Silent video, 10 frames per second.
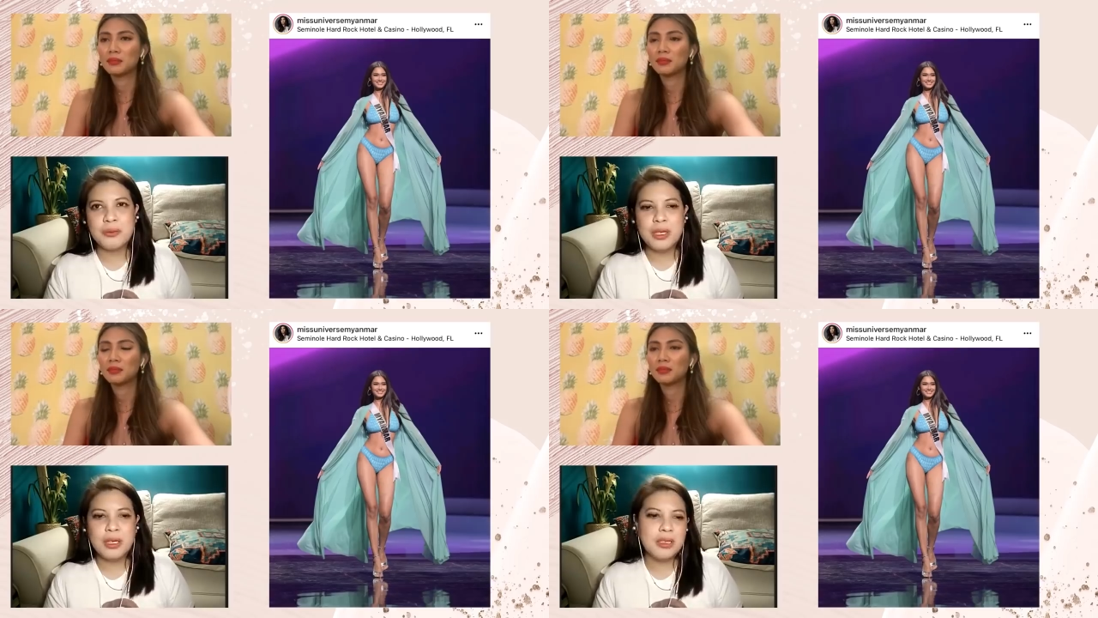
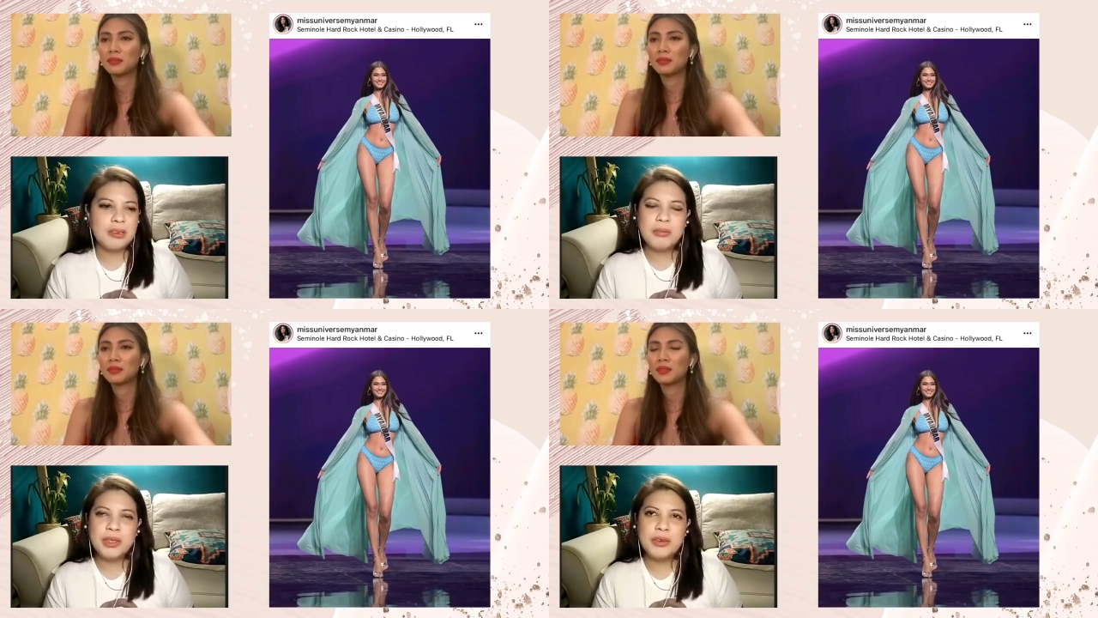Speaker 1: uh,
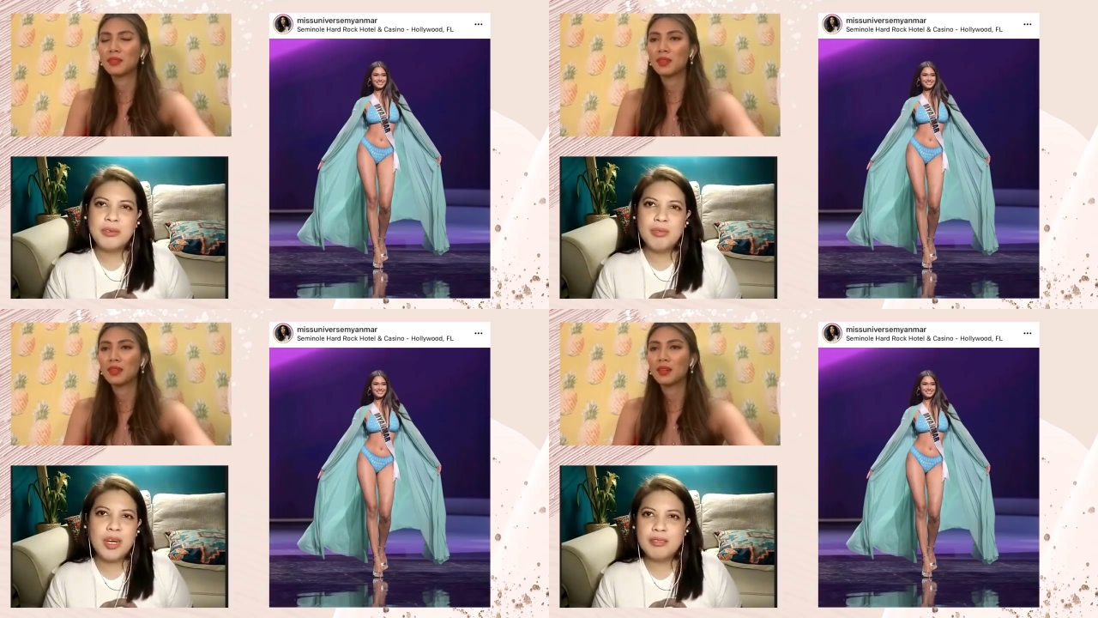
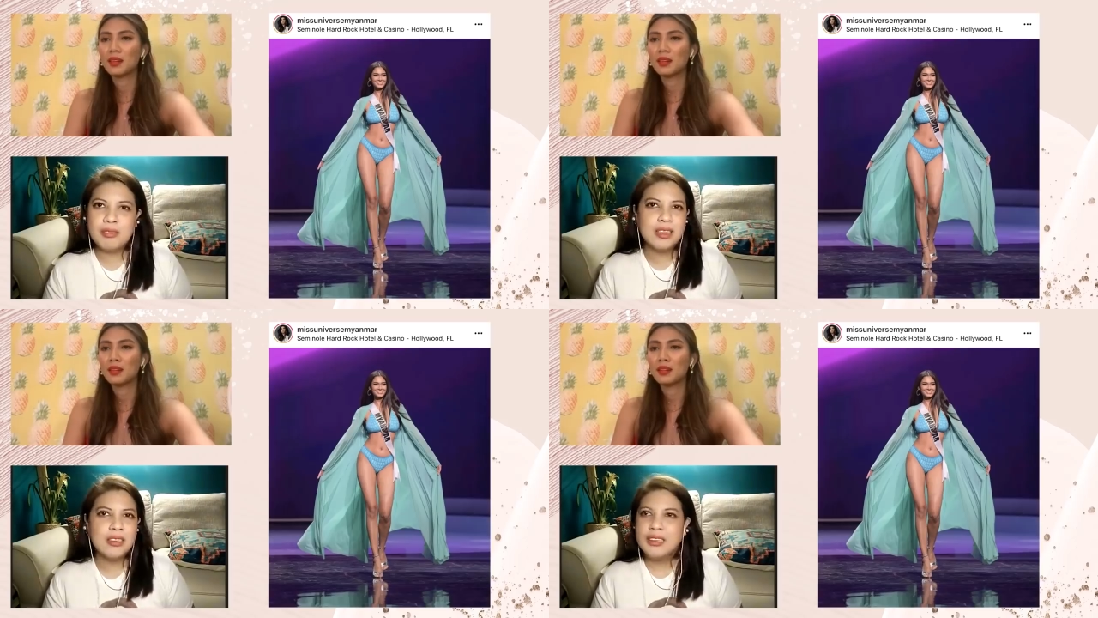not
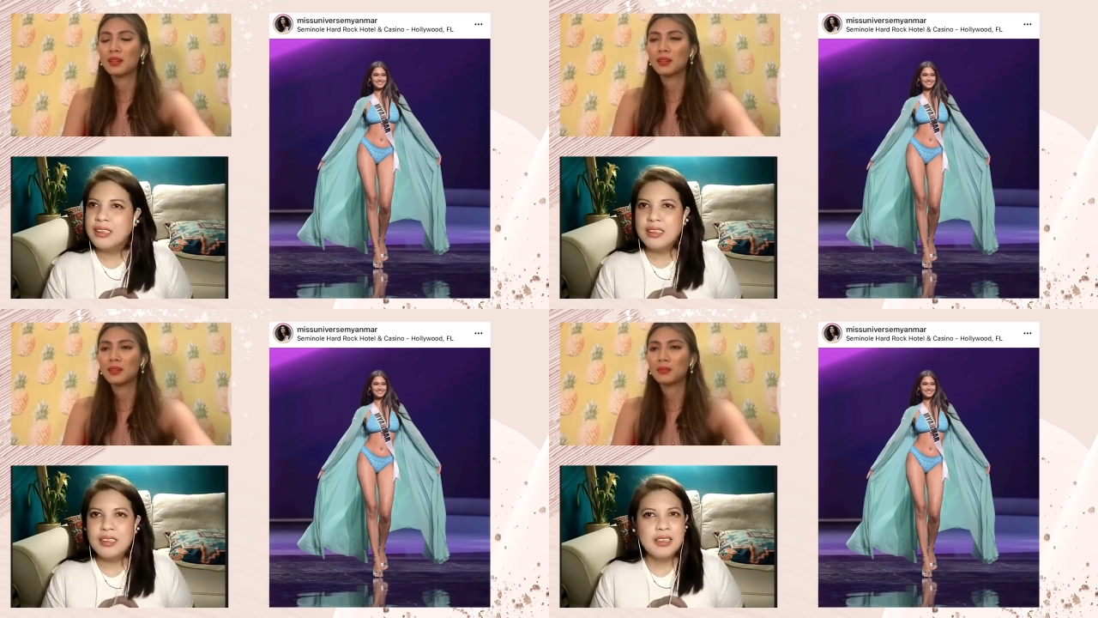
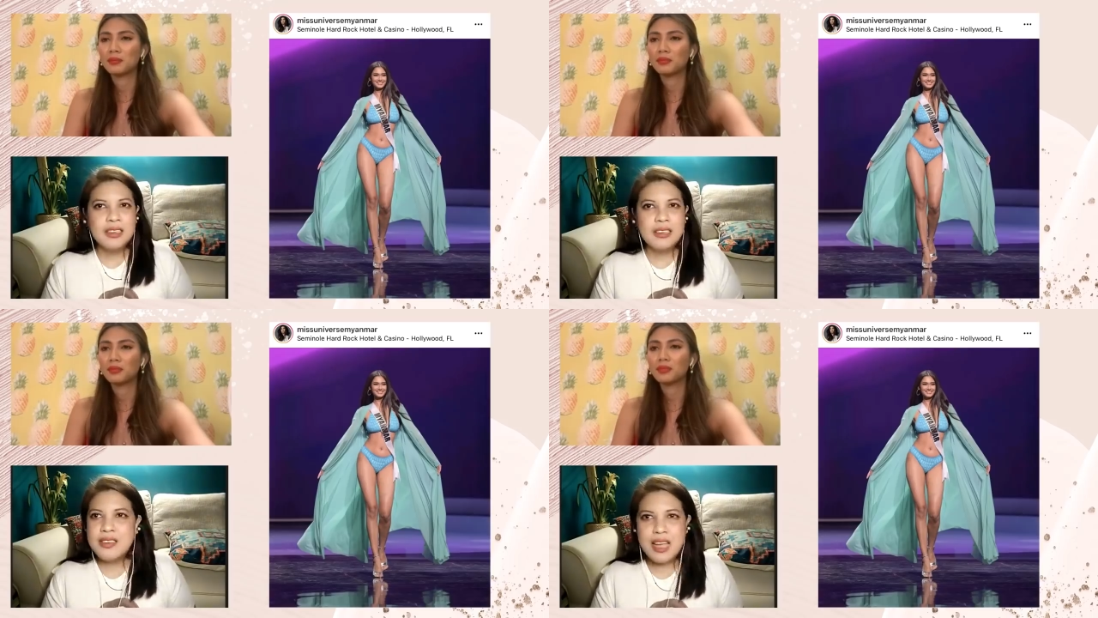
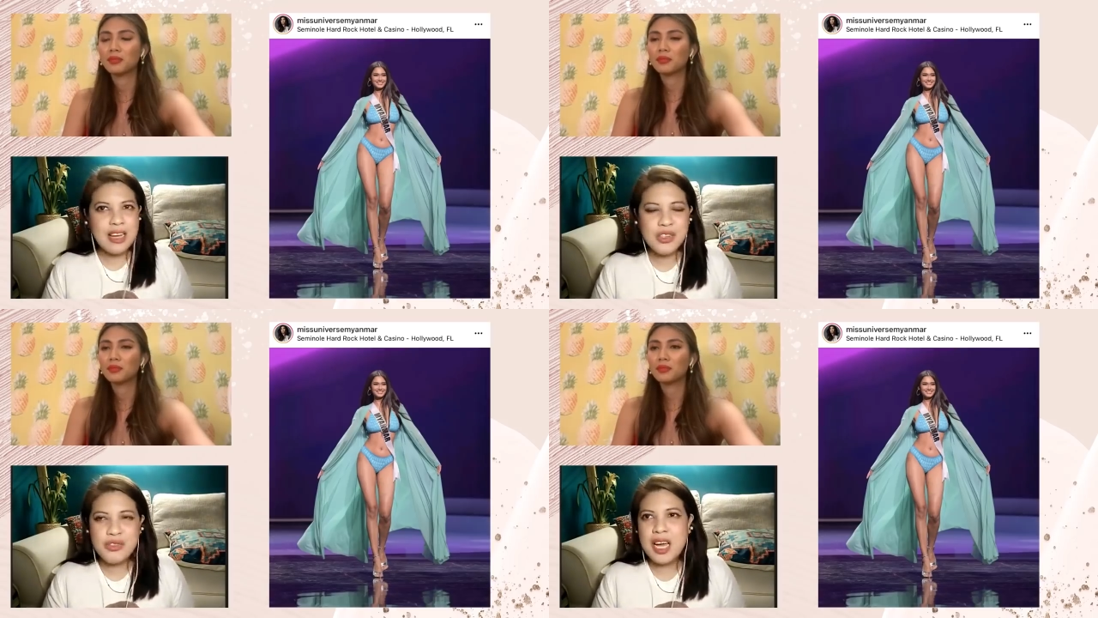the
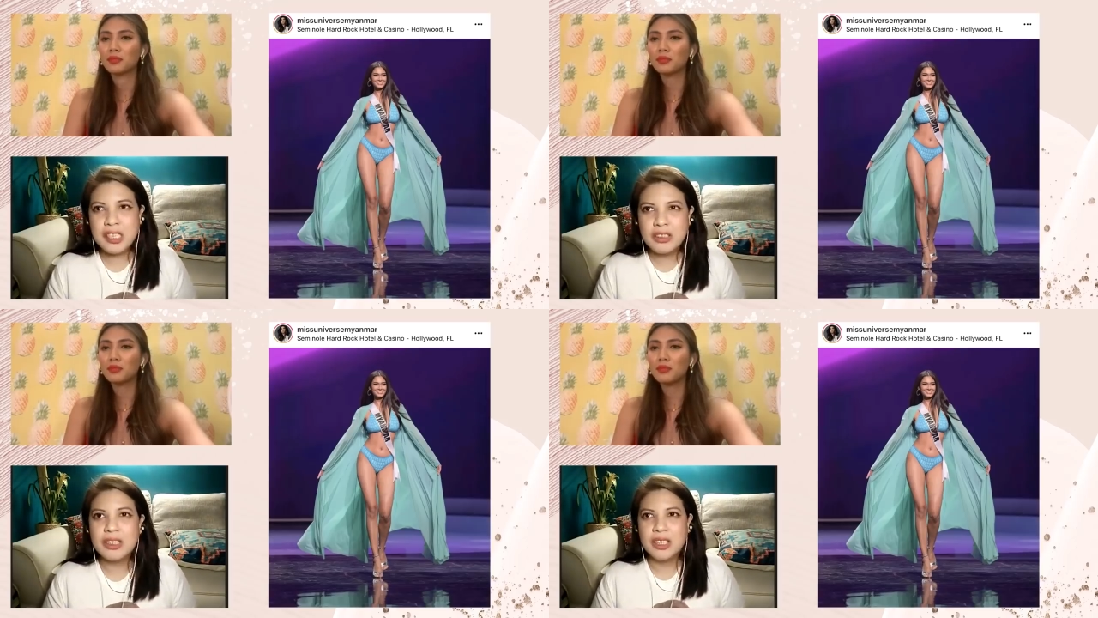sash
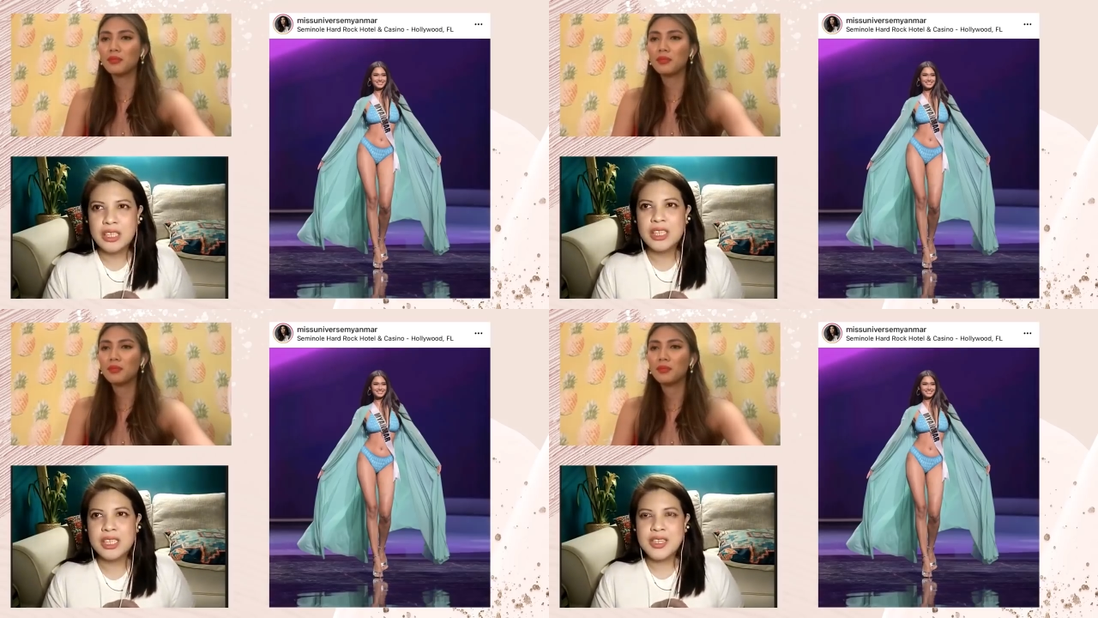factor
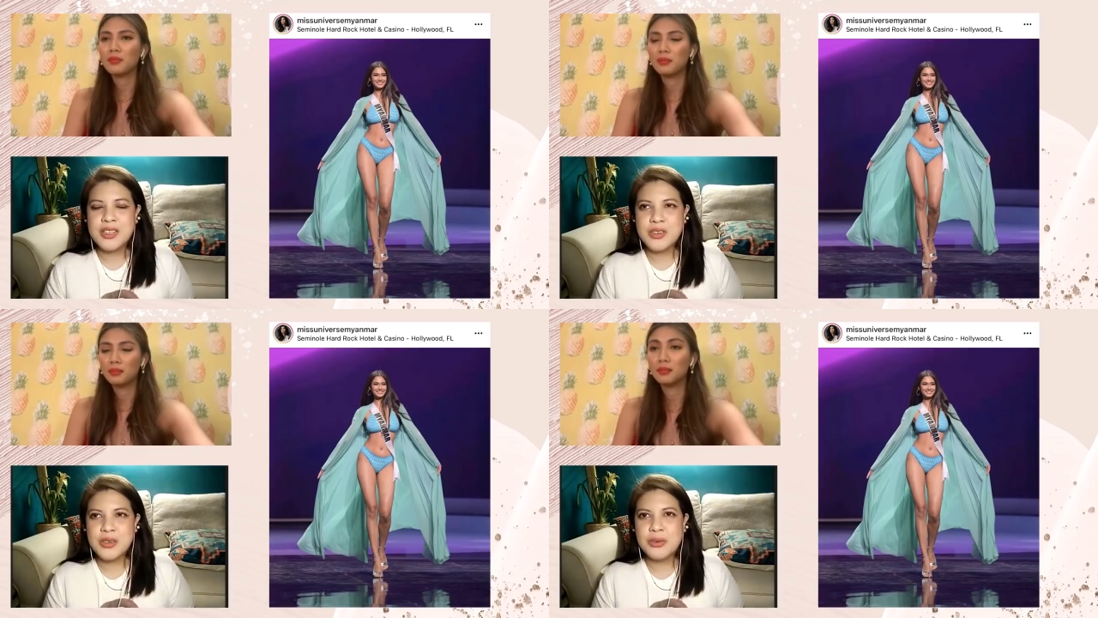country.
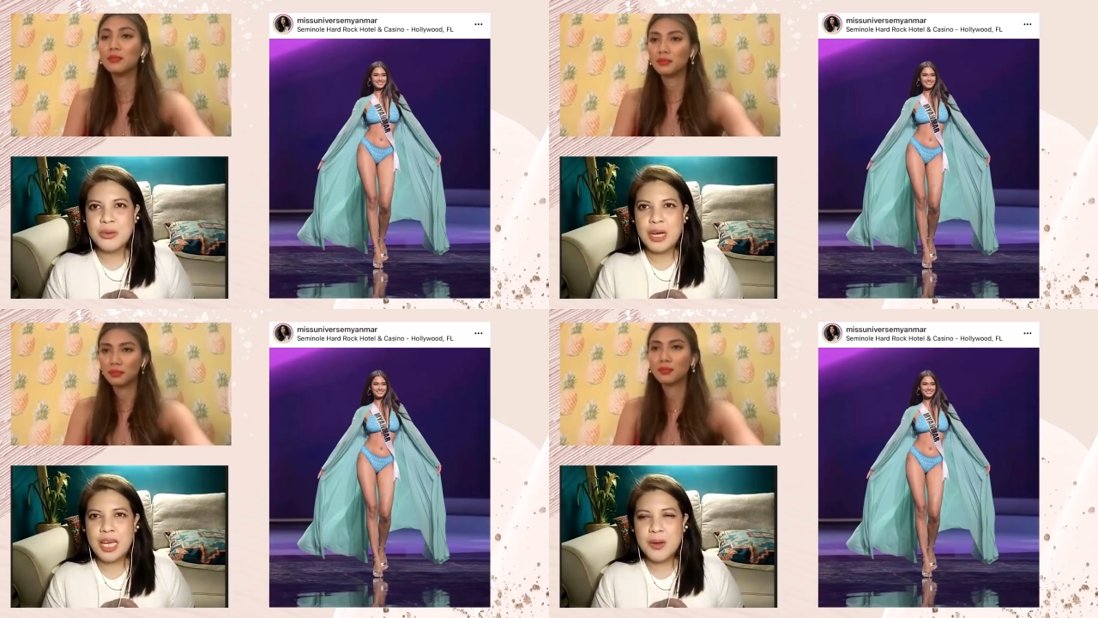So
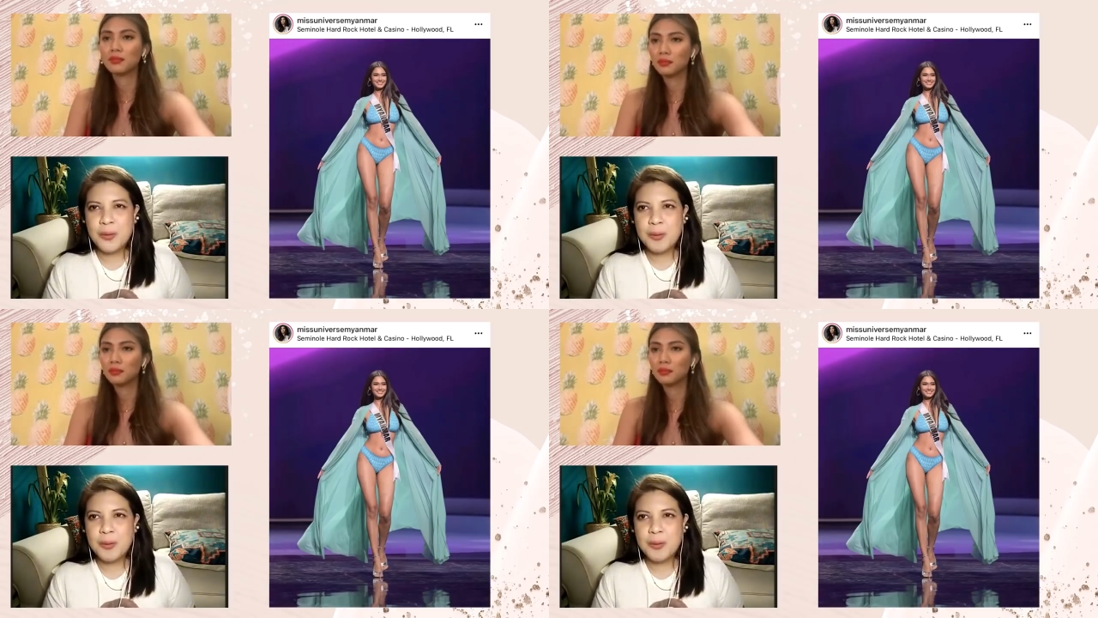mm-hmm. I hope